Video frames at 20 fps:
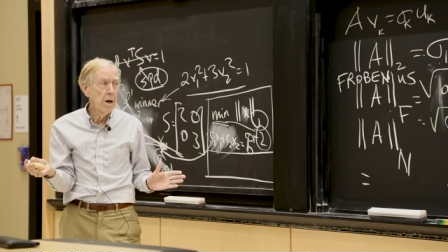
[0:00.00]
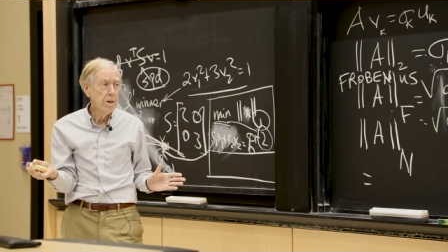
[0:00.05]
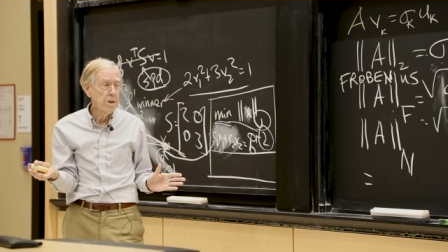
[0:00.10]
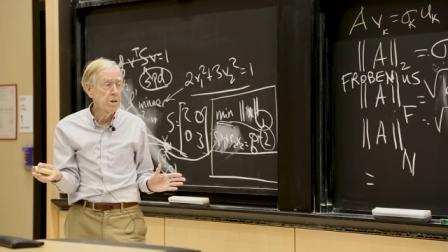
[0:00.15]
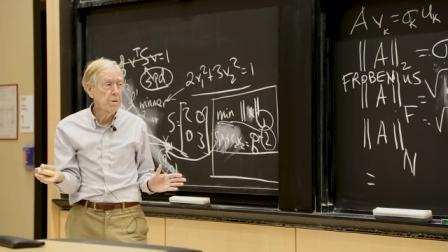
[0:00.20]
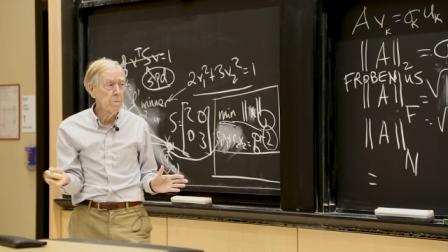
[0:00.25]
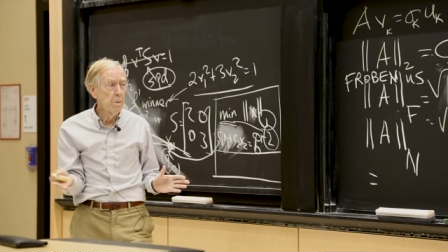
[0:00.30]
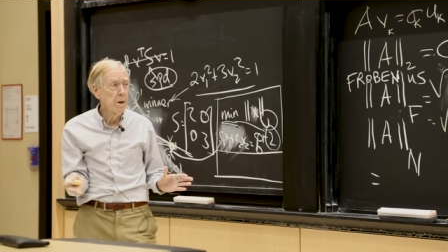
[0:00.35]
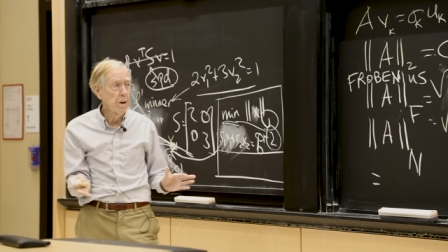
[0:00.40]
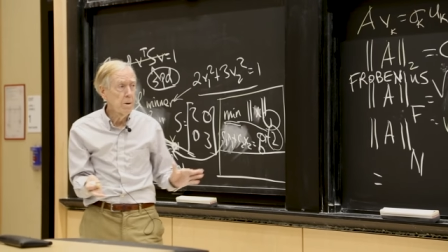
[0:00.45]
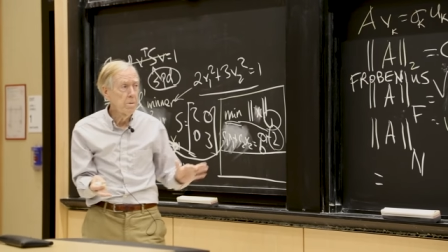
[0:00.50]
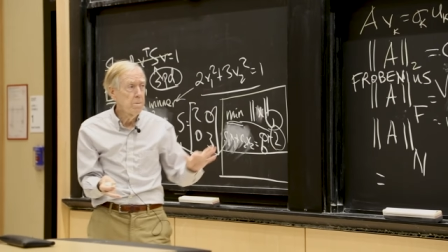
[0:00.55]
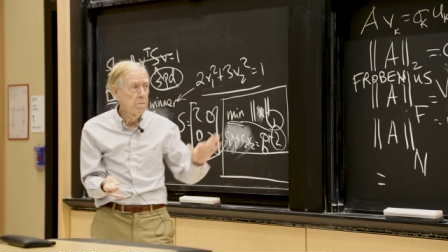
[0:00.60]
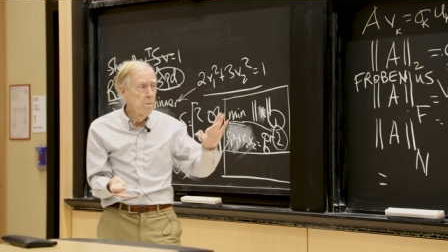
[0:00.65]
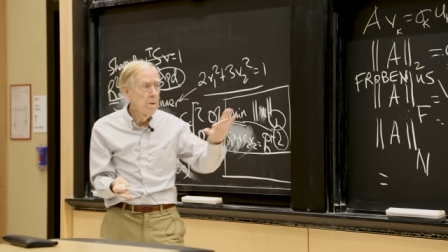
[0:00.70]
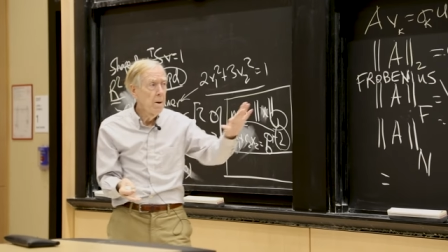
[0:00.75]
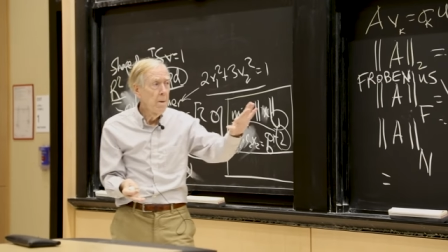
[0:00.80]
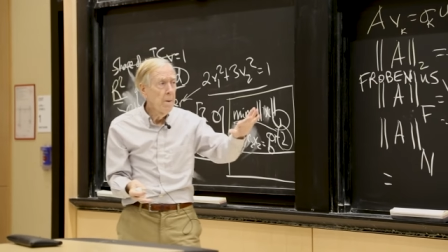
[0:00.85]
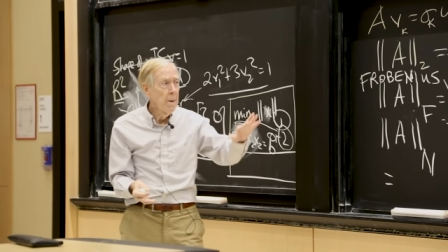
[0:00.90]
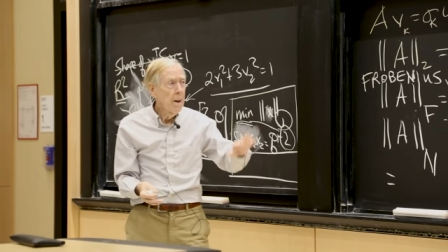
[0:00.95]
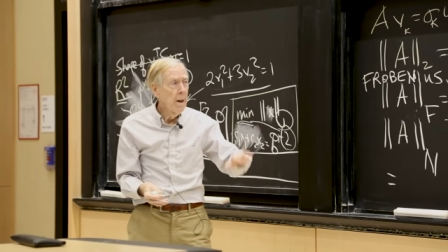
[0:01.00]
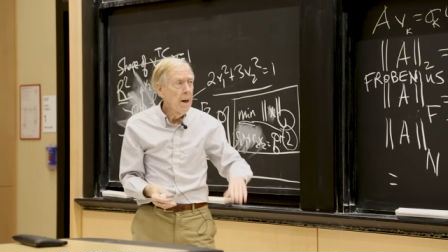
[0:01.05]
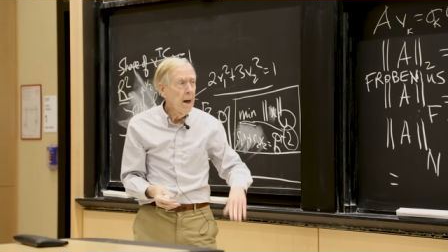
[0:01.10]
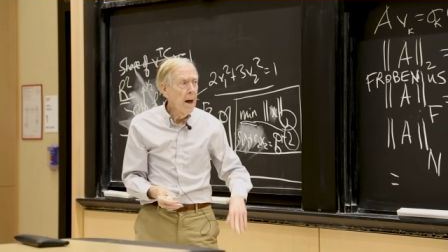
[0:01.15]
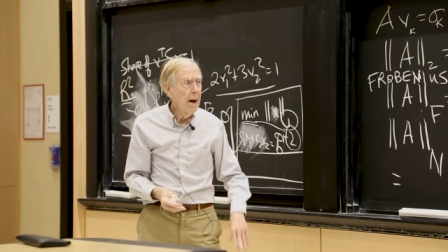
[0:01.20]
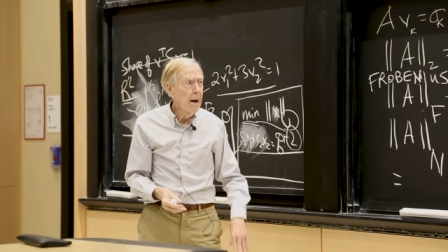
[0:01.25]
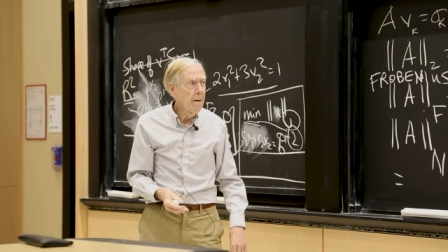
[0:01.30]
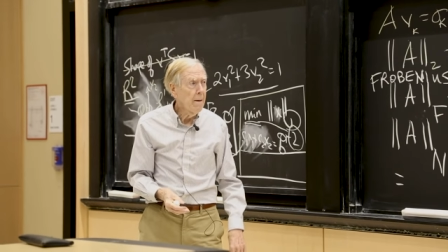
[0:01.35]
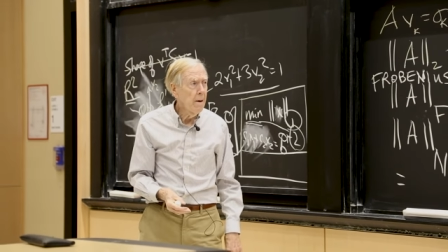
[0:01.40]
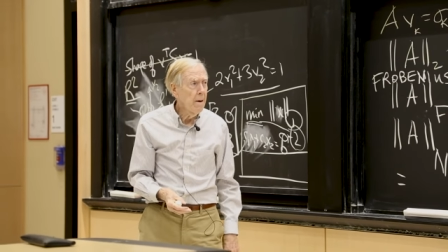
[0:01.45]
us, but
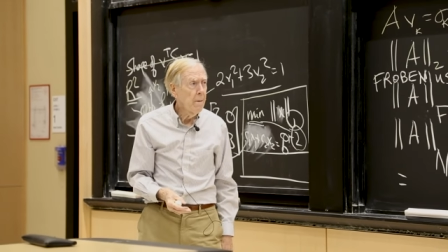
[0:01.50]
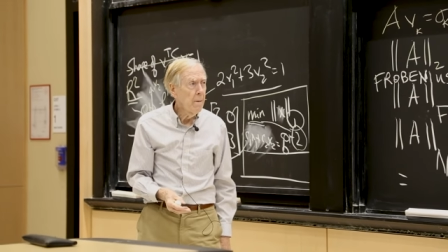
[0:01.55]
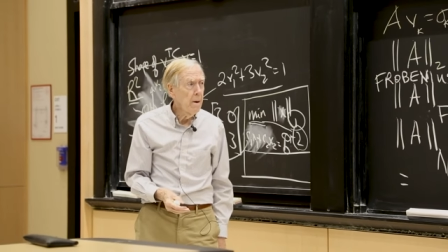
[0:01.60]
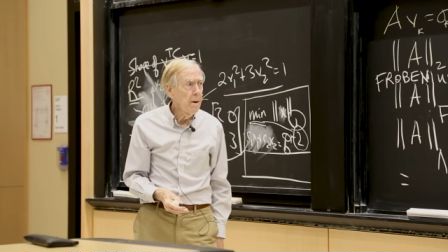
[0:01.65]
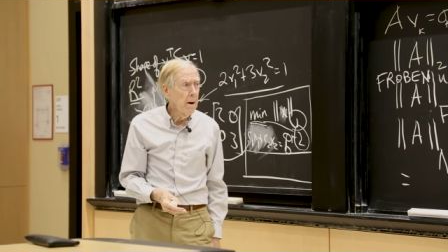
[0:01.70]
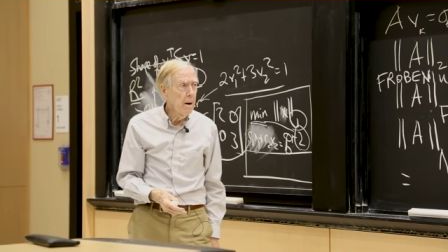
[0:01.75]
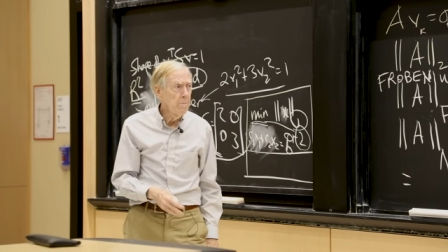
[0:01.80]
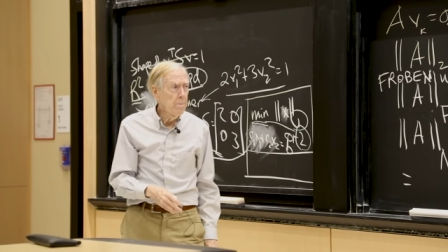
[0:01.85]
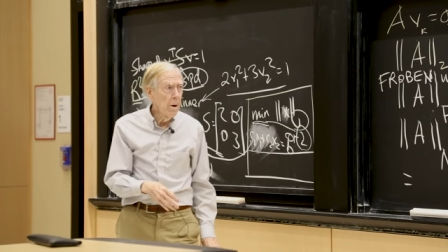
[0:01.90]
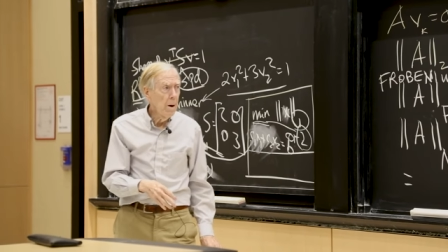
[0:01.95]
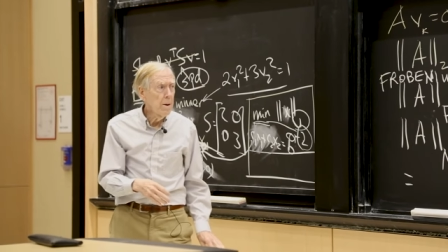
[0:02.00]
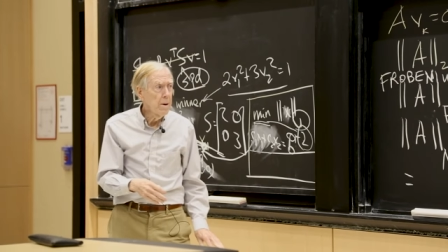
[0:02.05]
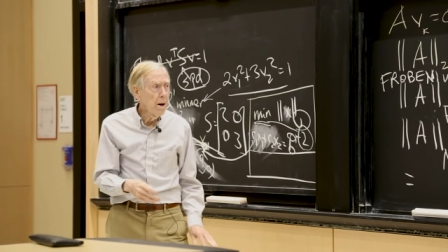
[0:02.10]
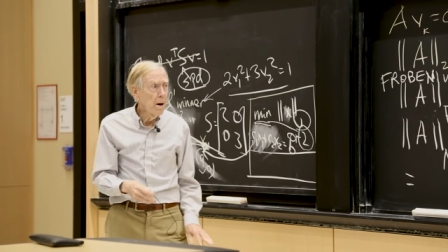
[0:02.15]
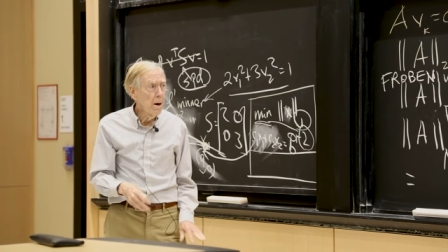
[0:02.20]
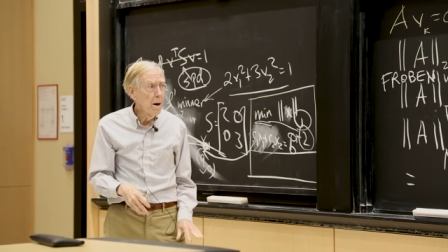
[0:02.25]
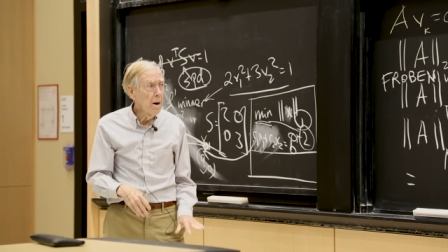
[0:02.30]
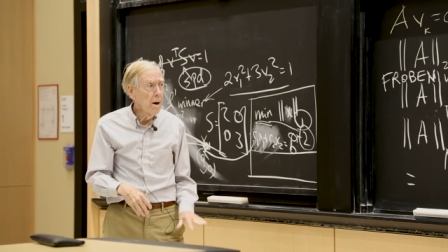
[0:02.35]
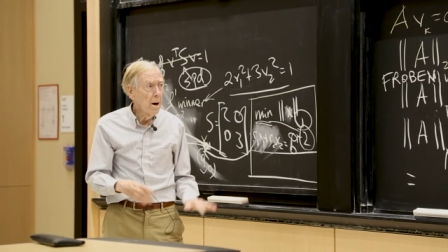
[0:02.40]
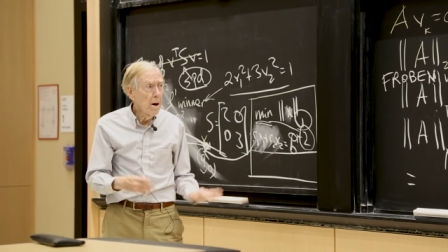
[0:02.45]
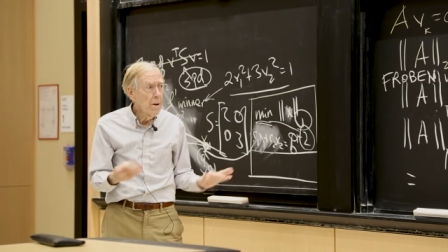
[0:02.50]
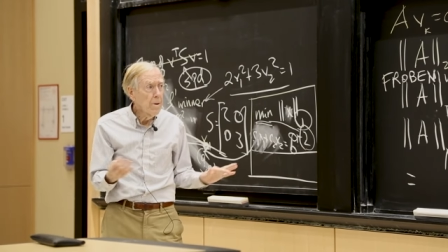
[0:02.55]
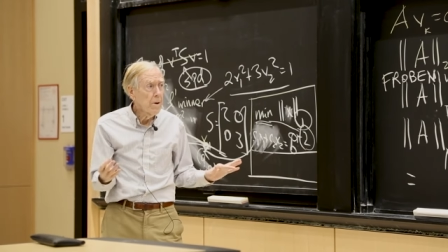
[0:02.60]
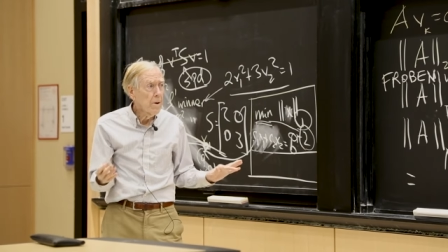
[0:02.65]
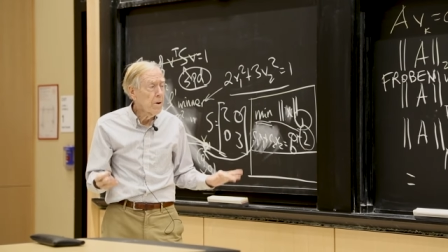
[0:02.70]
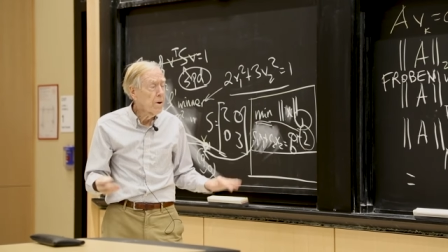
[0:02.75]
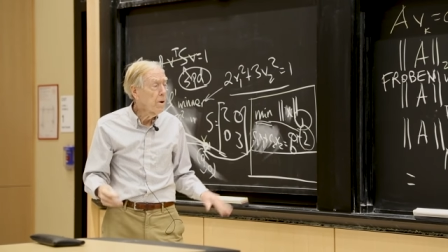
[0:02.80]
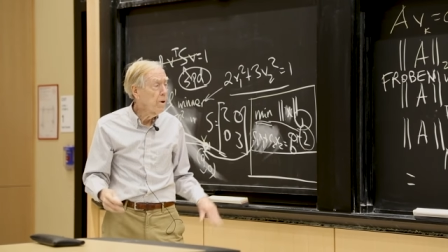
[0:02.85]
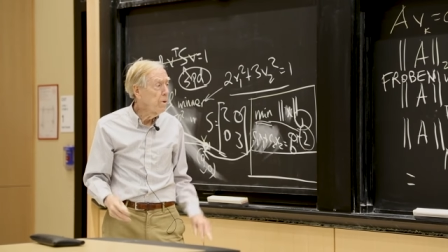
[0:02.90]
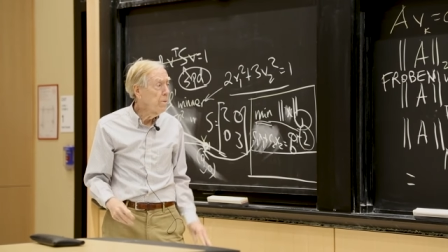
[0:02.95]
uh, uh,
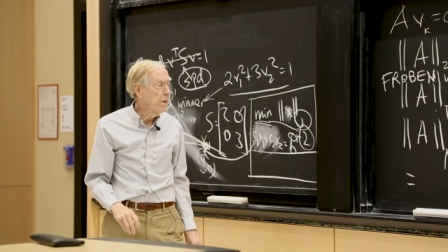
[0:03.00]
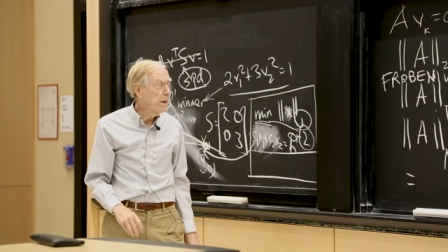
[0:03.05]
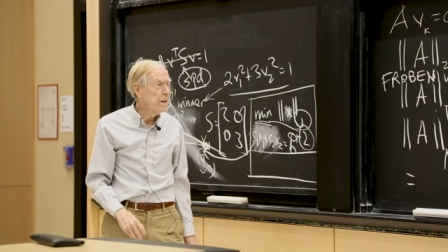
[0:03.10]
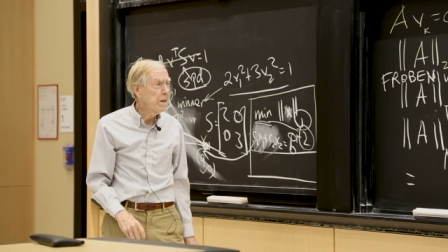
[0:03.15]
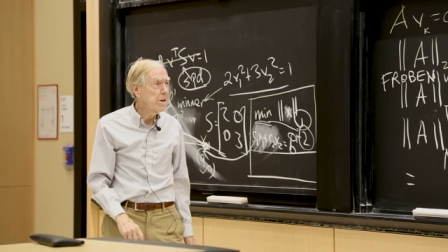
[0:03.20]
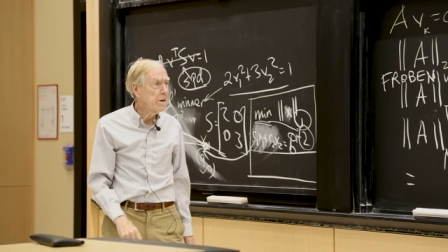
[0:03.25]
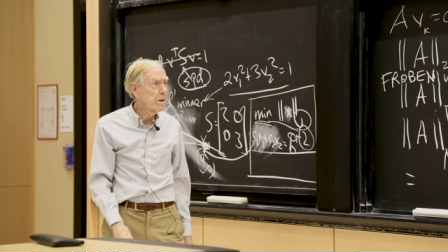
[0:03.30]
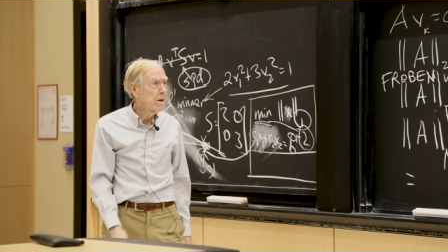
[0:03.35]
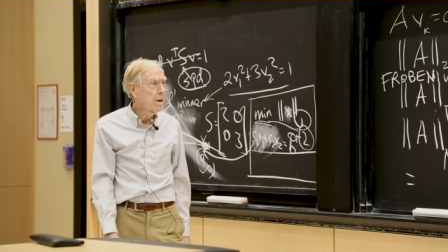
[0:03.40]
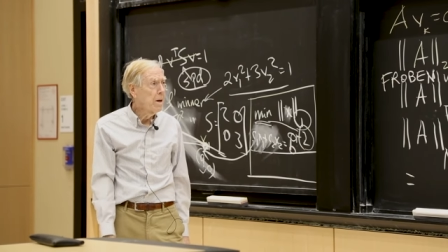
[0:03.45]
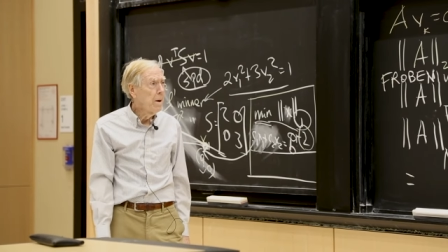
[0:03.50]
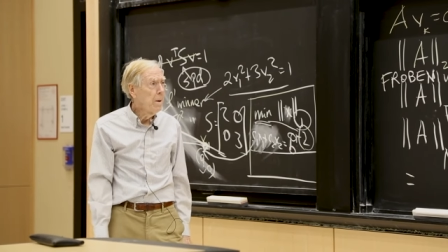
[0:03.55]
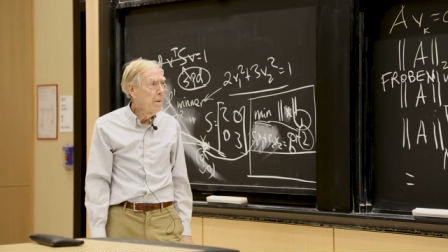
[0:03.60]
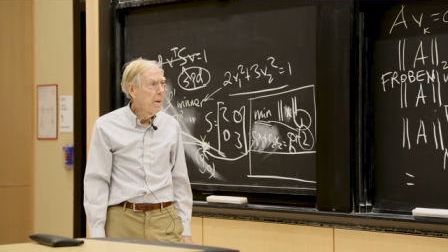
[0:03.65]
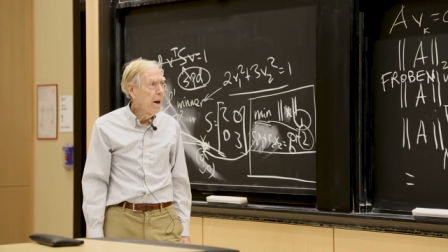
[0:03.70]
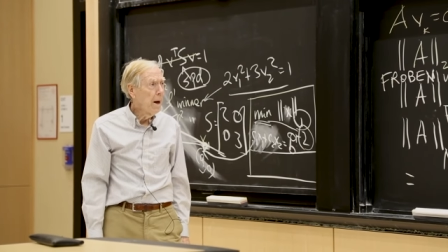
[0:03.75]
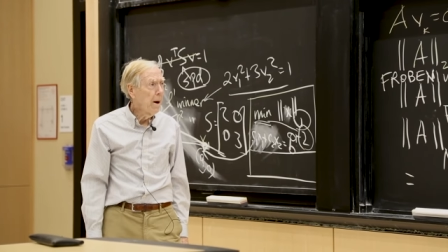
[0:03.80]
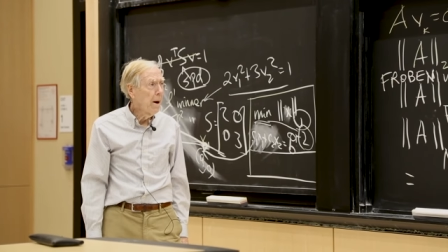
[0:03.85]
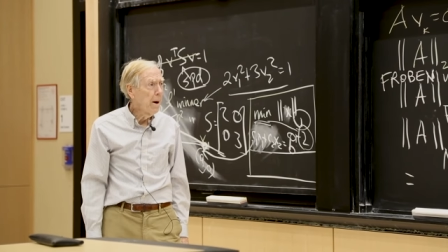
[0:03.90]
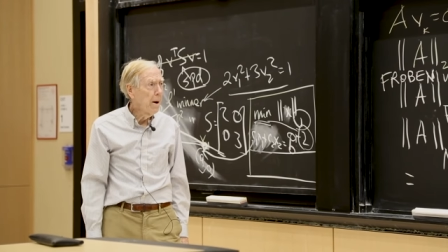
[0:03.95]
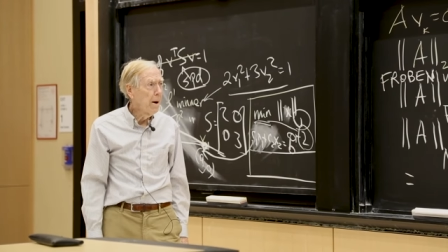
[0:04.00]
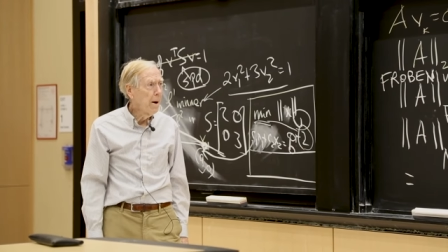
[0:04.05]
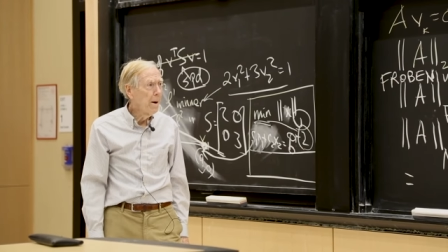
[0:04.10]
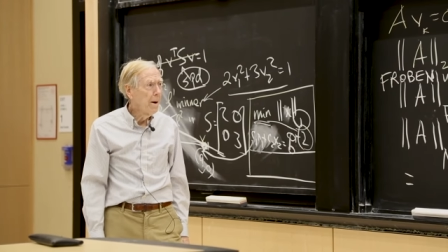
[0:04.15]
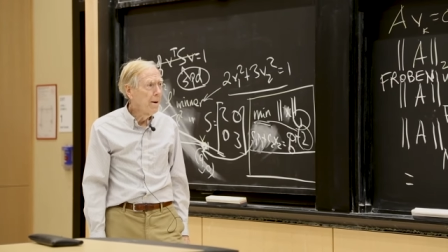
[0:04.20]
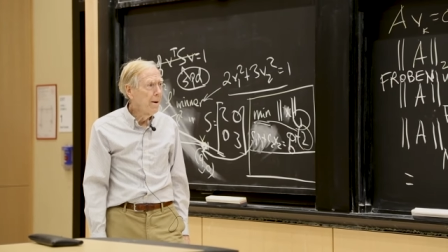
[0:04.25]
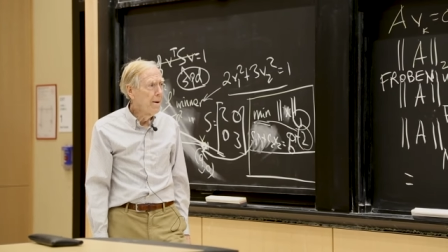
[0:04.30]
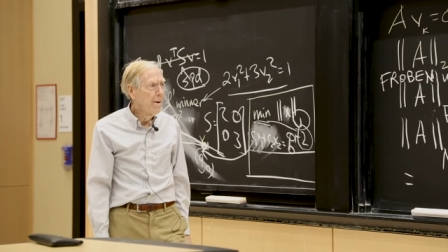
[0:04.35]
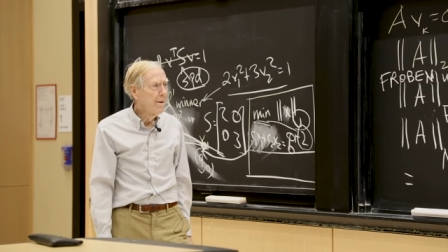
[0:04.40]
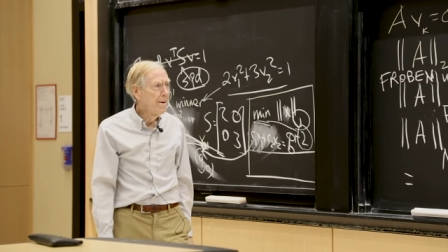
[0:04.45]
other humans. Uh,